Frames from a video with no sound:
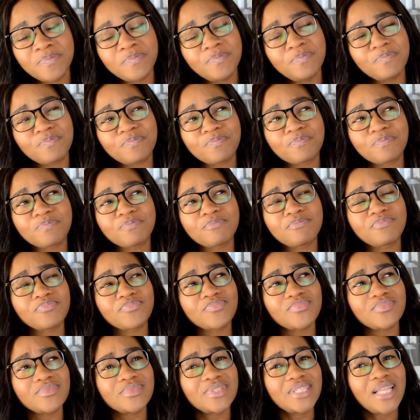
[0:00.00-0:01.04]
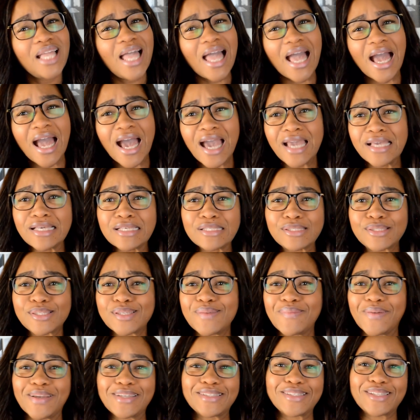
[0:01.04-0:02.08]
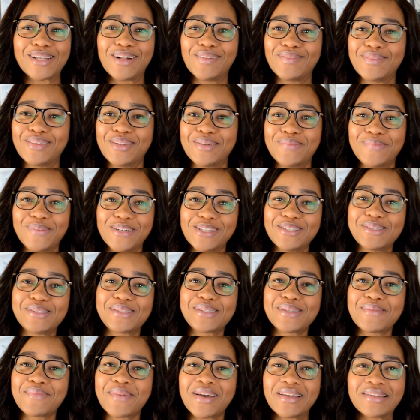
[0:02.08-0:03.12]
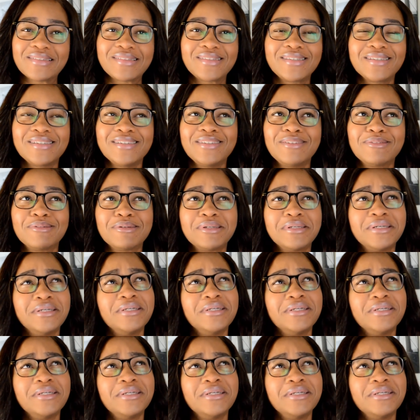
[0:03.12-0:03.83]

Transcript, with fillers: hmm, I could see myself in emergency medicine or